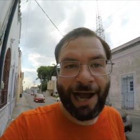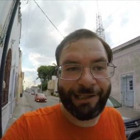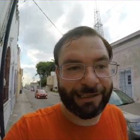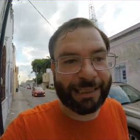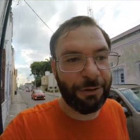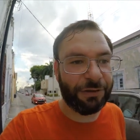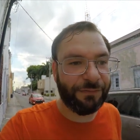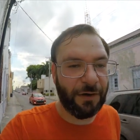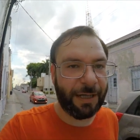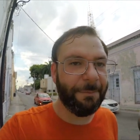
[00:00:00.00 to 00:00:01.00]
I just thought it was
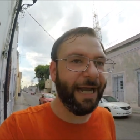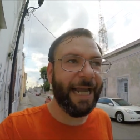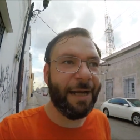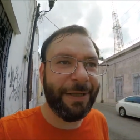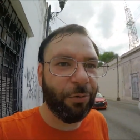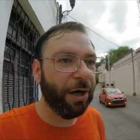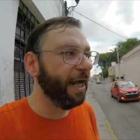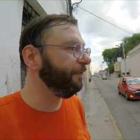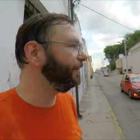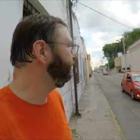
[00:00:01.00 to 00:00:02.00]
fucking Miami,
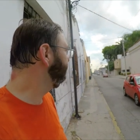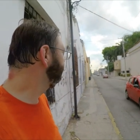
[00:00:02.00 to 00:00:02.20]
whatever.